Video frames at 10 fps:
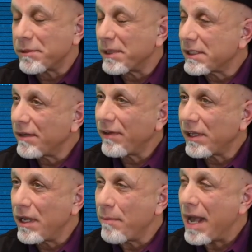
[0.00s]

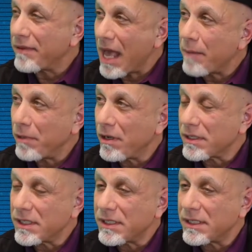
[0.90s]
specifically about that
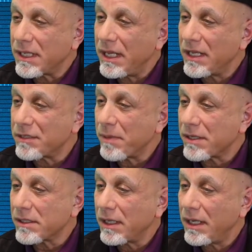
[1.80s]
because this is key,
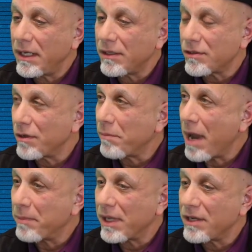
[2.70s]
especially in certain
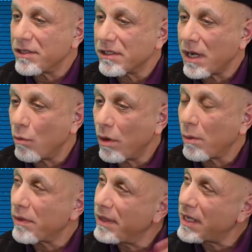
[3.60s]
populations I
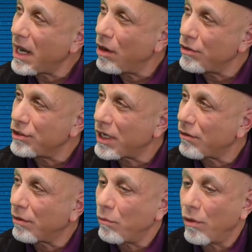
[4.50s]
work with, and then go
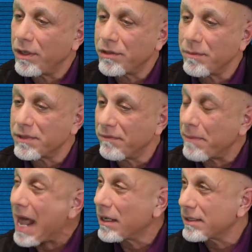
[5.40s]
general more in terms of
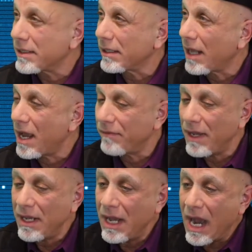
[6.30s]
balance in life.
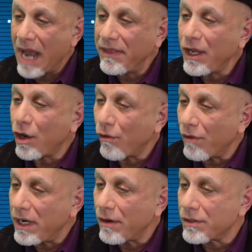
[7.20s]
I think
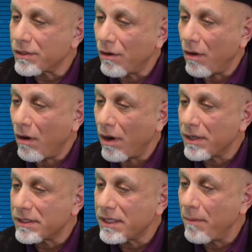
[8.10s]
careers
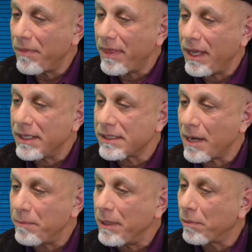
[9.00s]
are some things
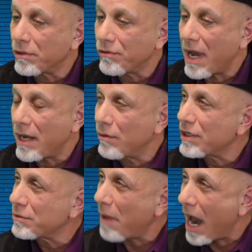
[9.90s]
that people try to
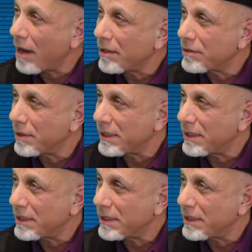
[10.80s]
aspire to